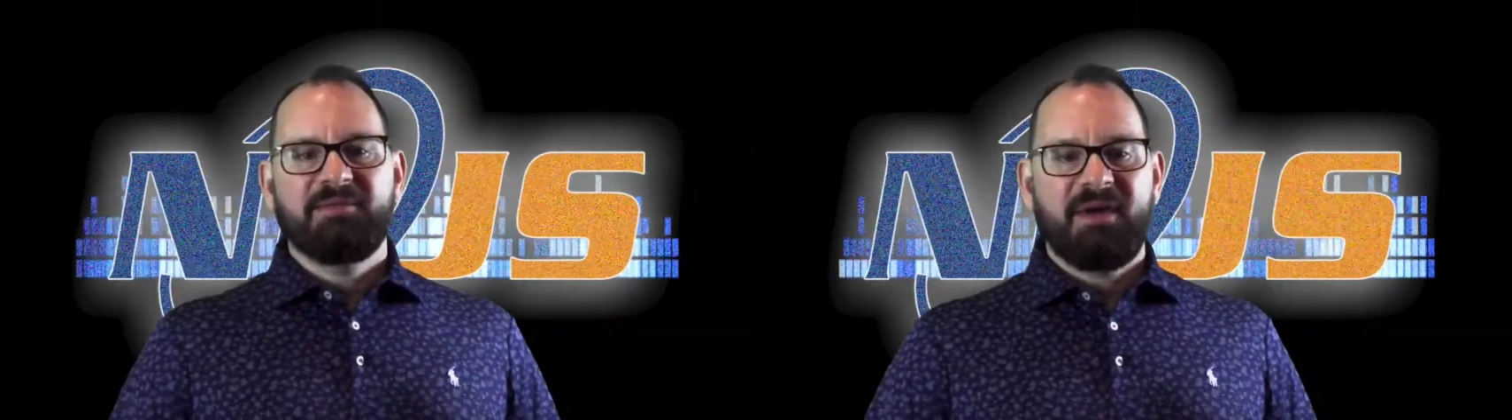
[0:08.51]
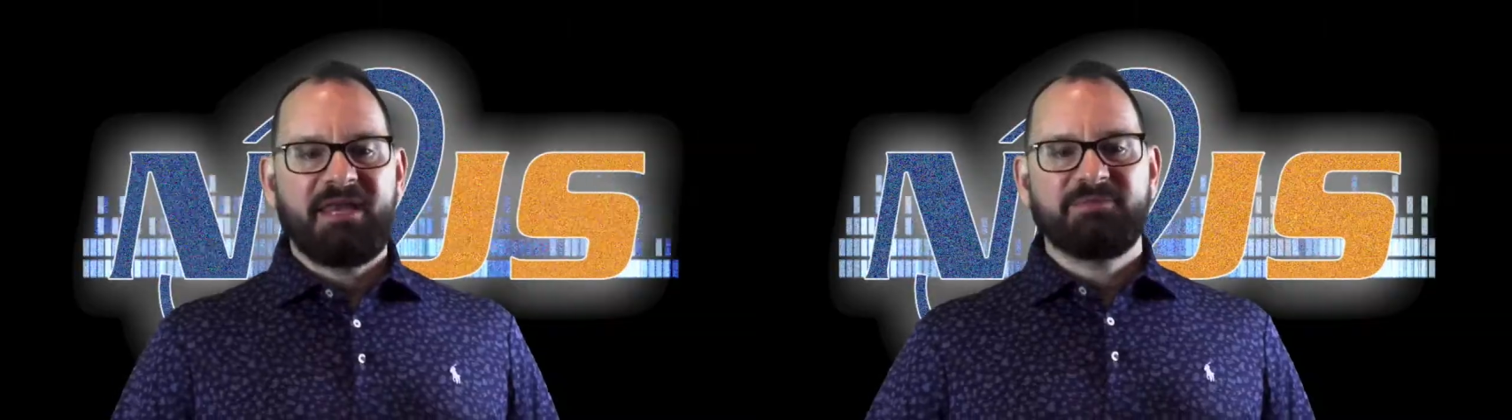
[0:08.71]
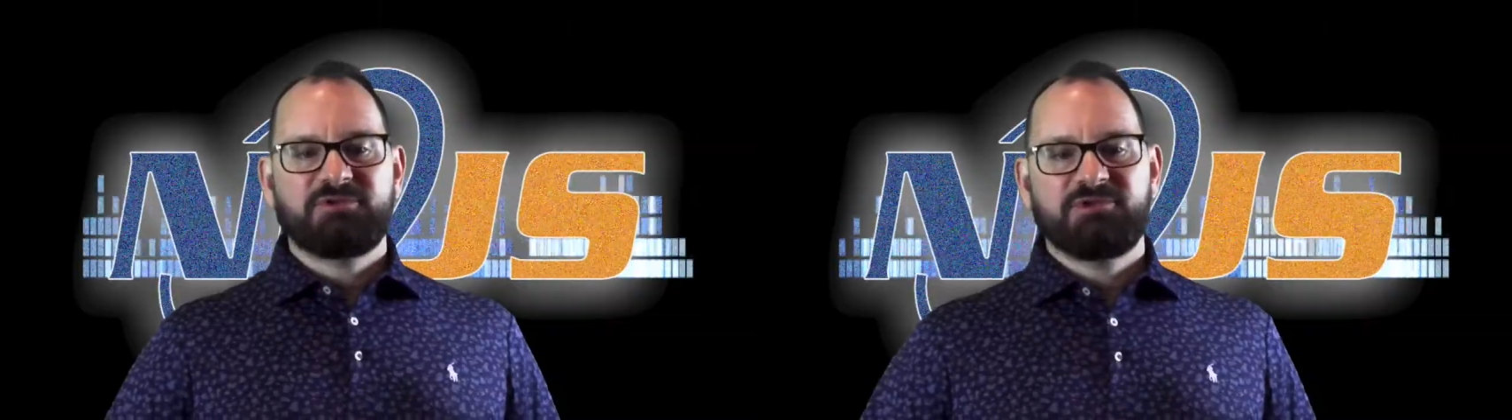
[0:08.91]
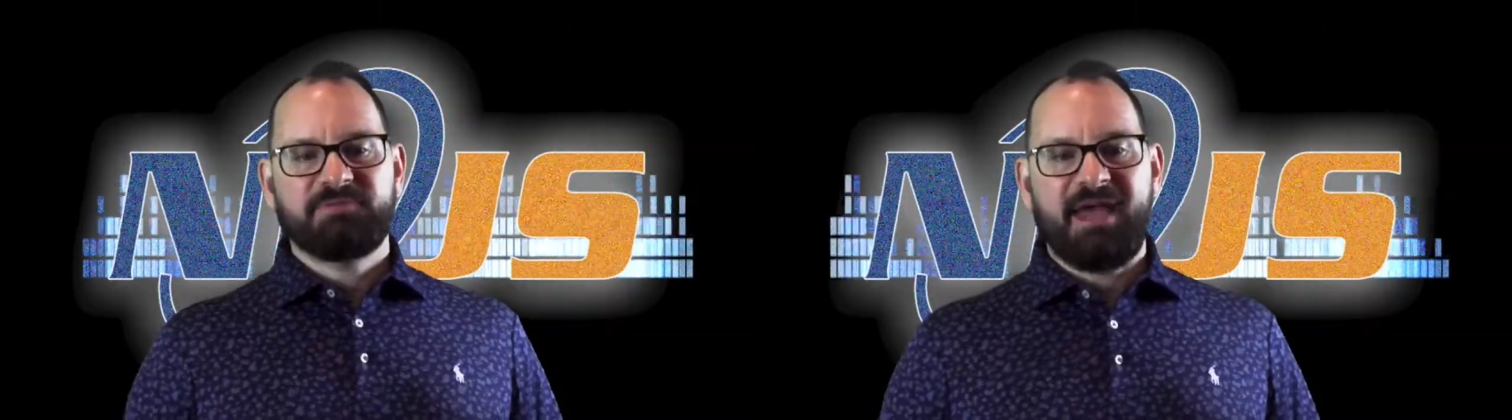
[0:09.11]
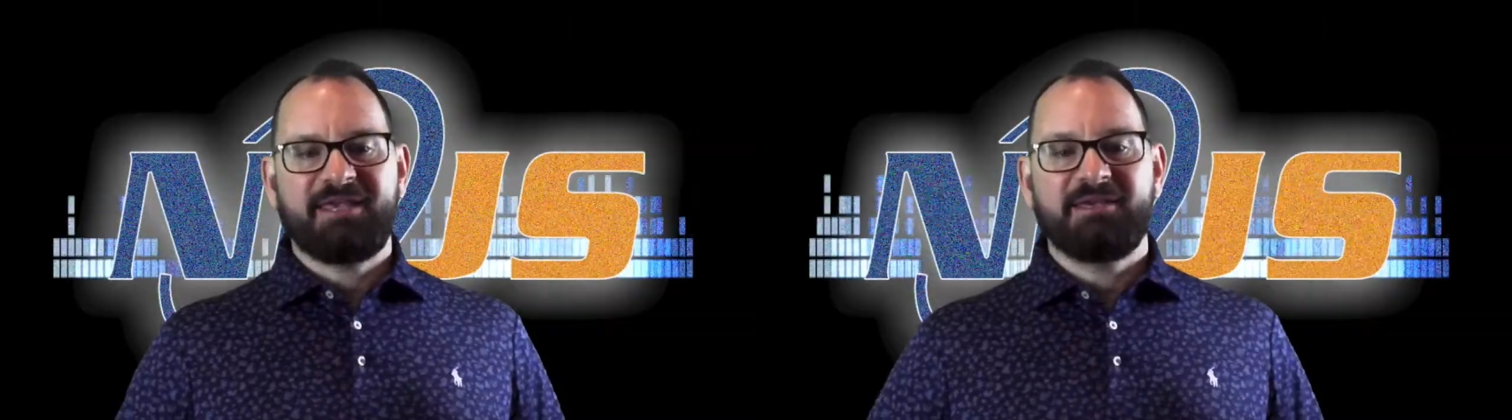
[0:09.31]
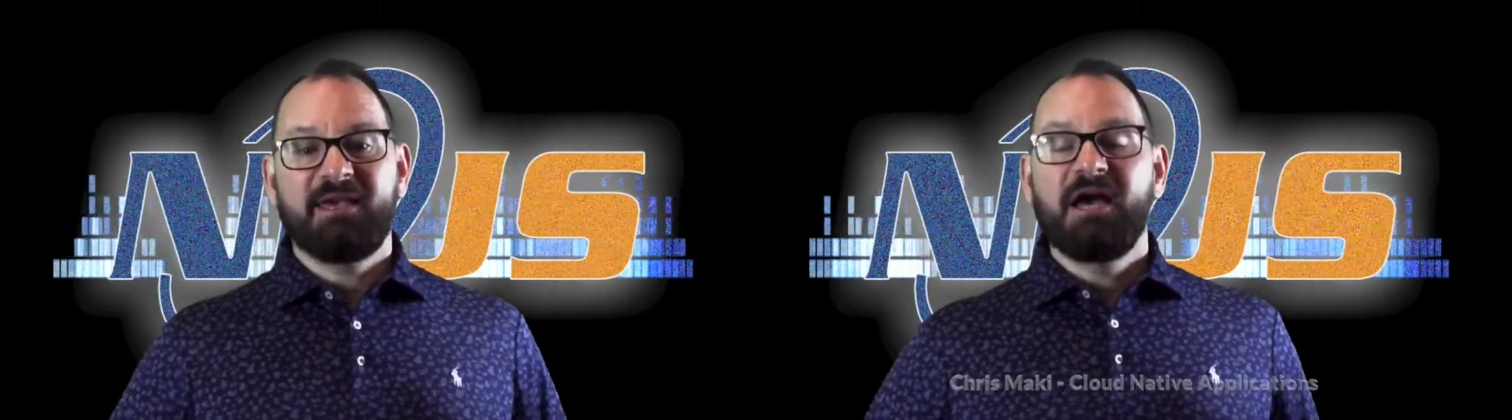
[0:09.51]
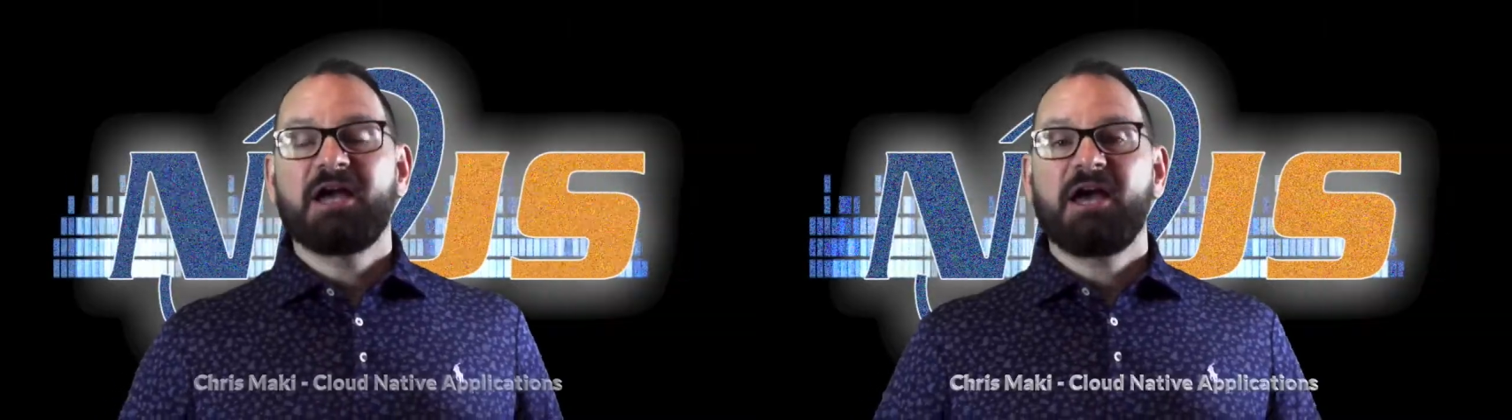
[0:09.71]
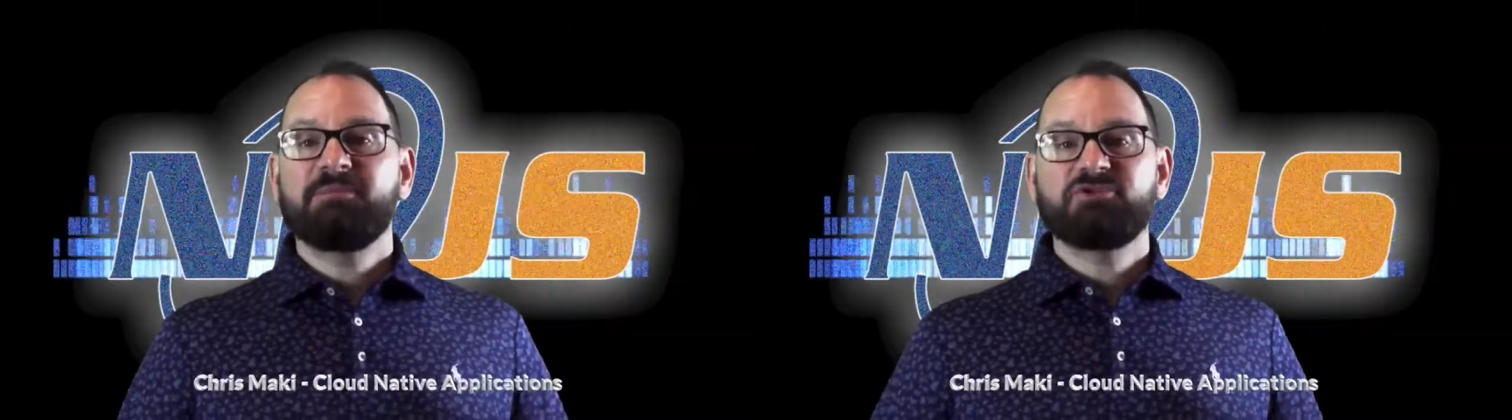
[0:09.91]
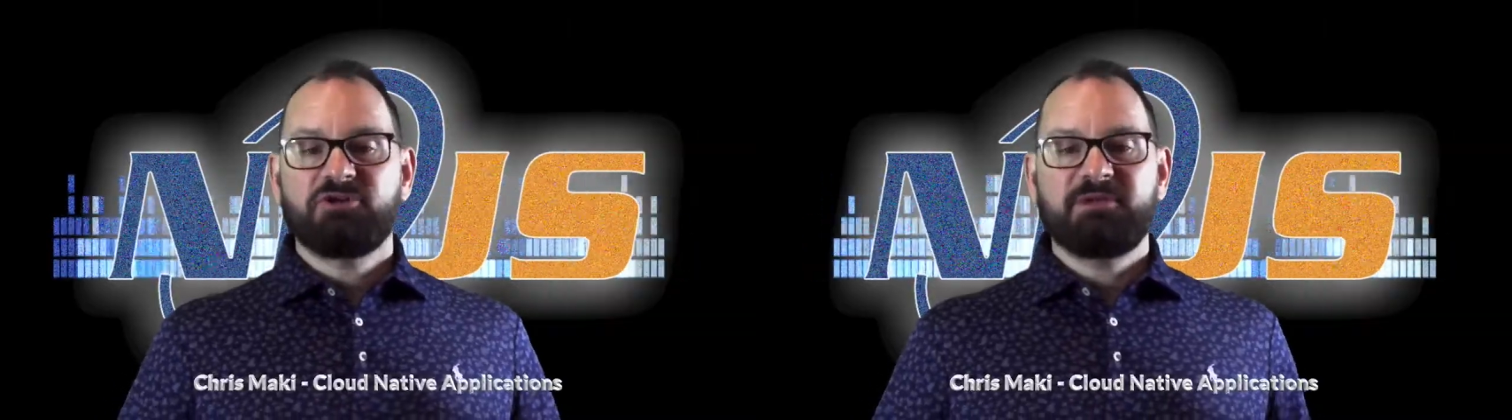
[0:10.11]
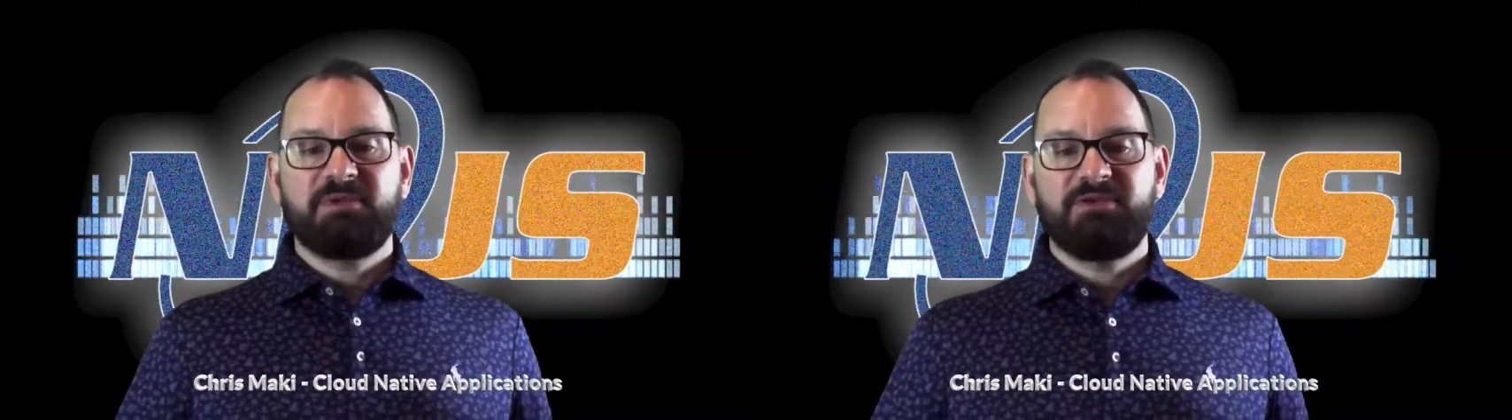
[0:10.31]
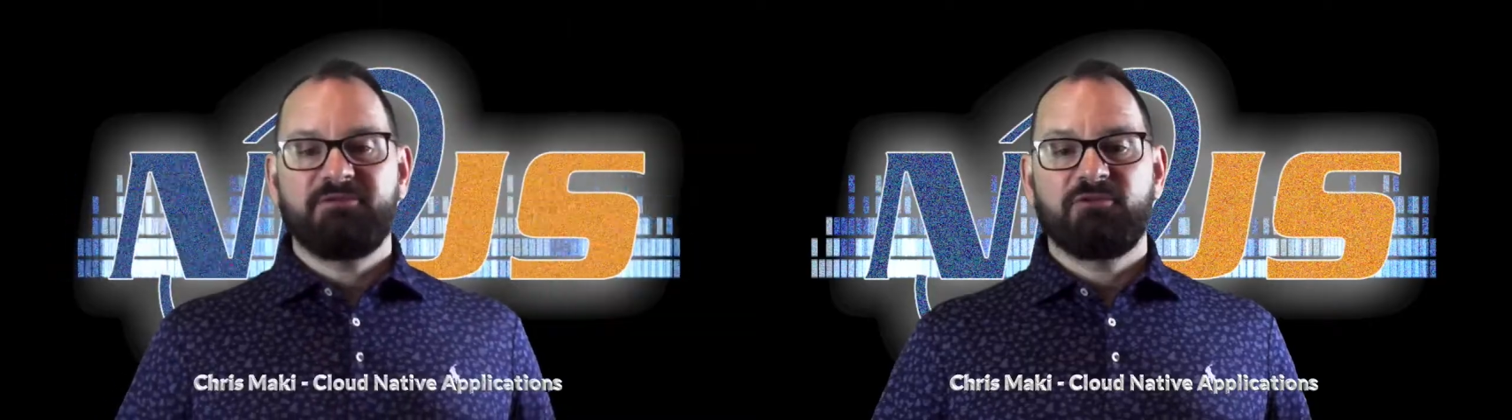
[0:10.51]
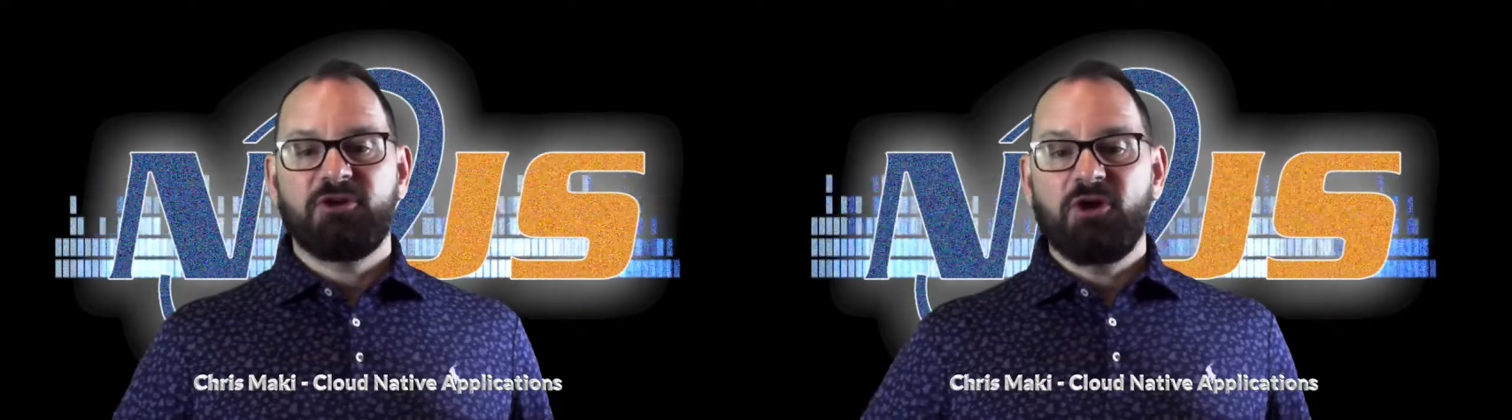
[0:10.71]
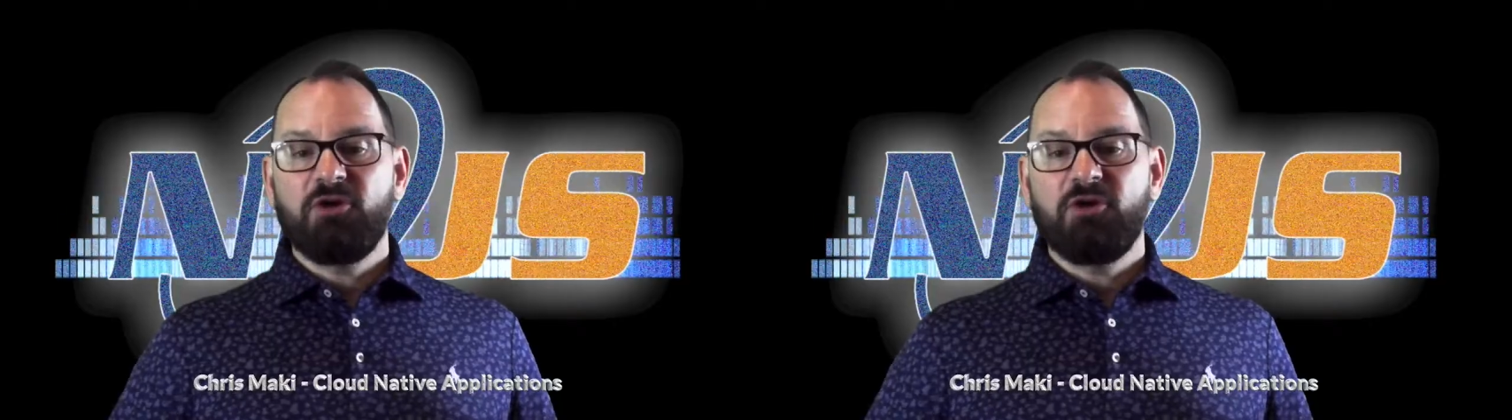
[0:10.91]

my name's Chris Maki. Come join me for an